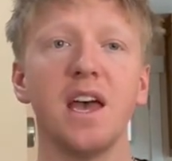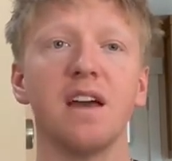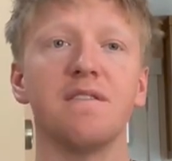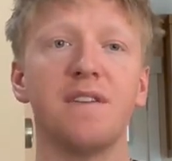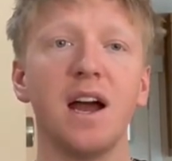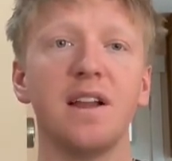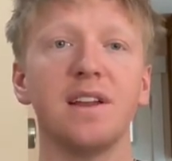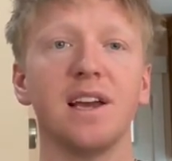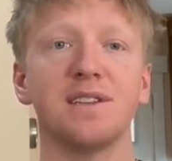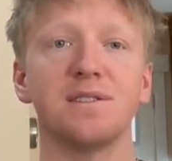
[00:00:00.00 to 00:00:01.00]
And
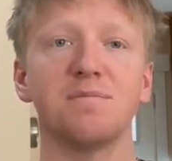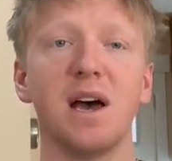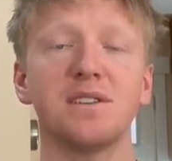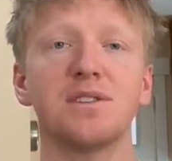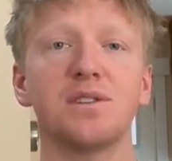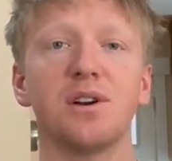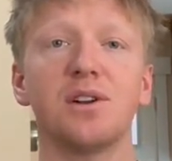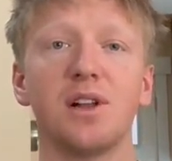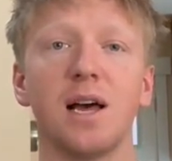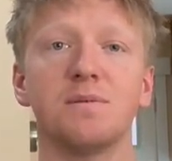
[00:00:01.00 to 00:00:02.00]
finally, as this massive star
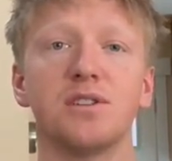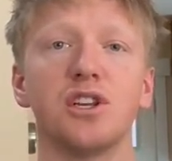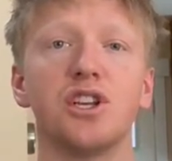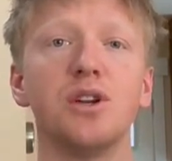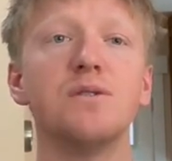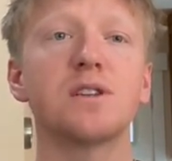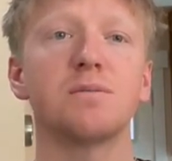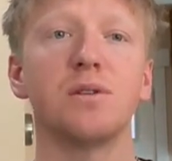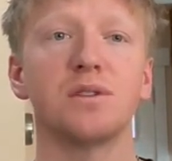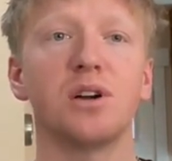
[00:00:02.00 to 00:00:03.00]
collapses, a huge
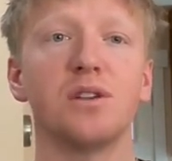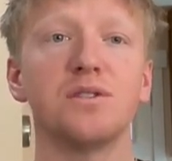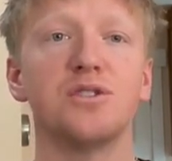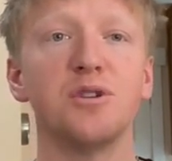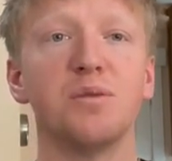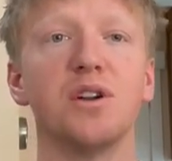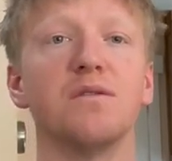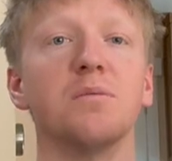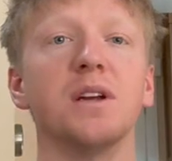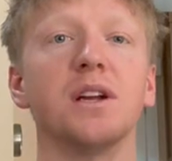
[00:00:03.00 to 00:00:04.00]
explosion called a
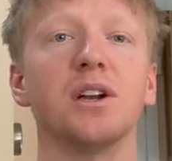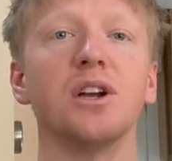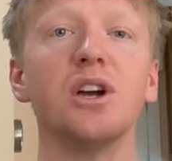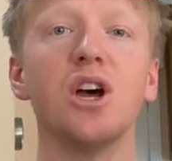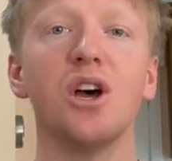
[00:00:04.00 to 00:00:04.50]
supernova may occur,